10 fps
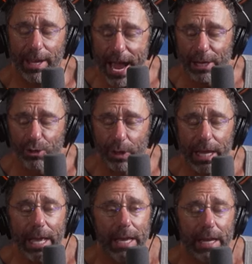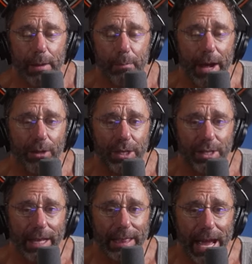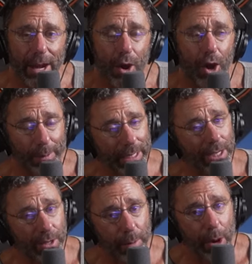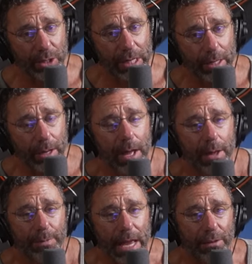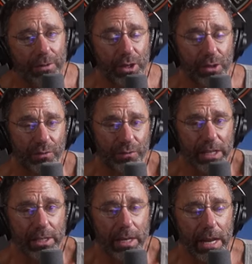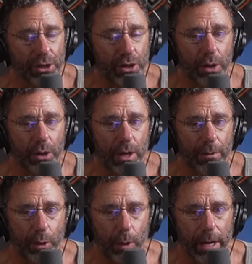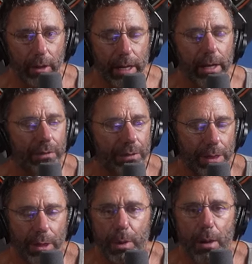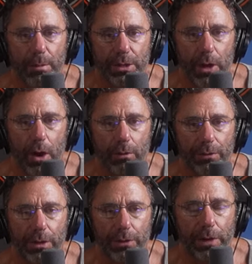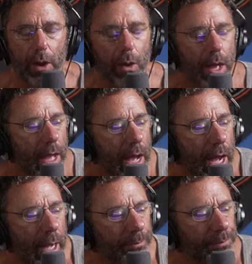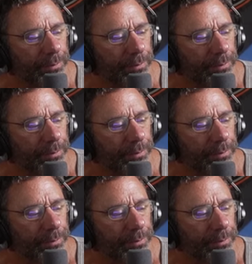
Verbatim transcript: actually, imbalances like that are because of posing. And if you just fix it and show yourself correctly, then the problem is solved. So, um,